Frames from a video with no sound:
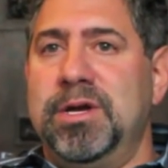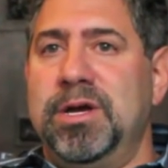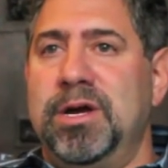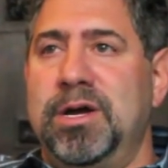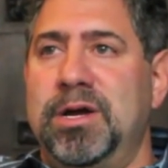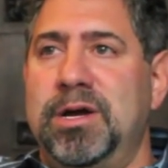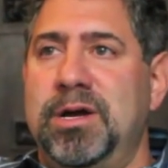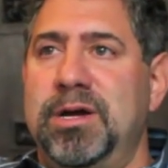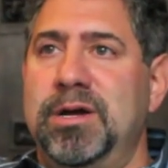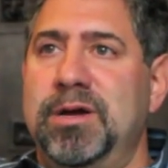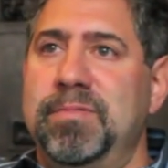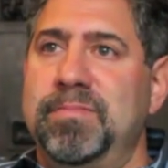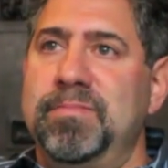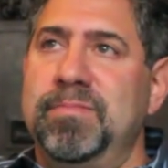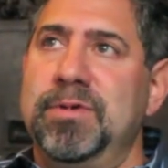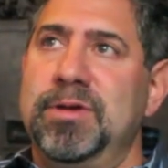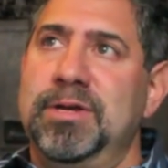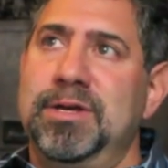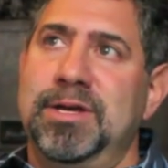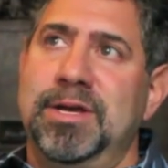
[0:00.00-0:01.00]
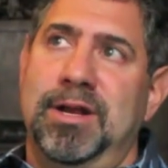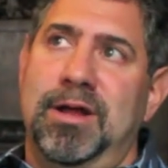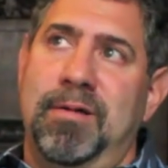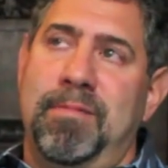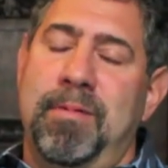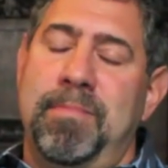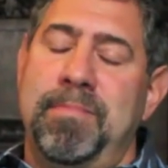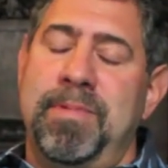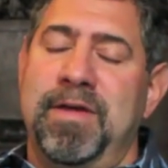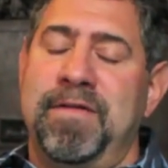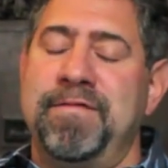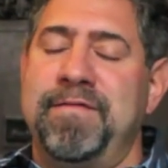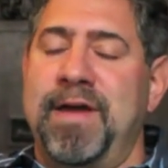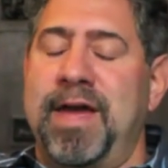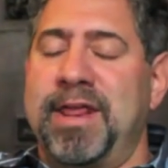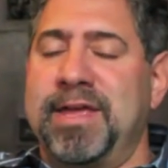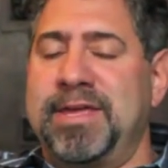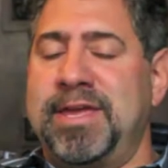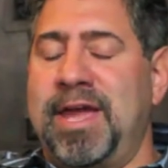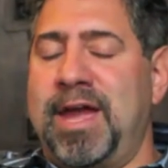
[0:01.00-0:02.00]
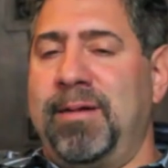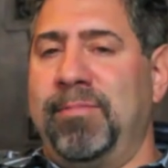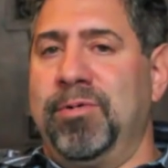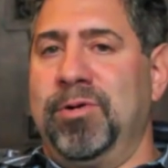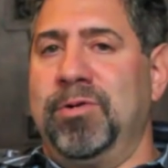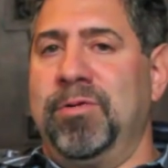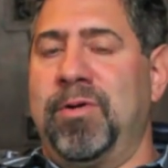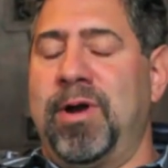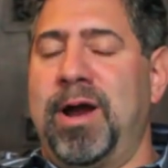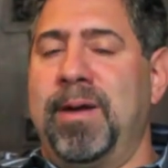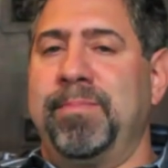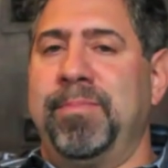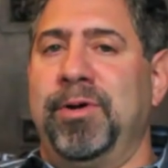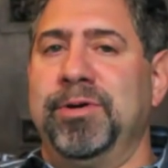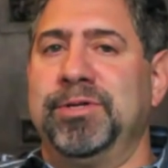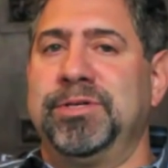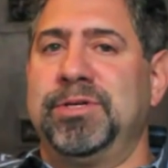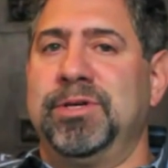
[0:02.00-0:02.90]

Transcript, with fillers: Um, you know, I'm a big fan of Cameroon wrappers,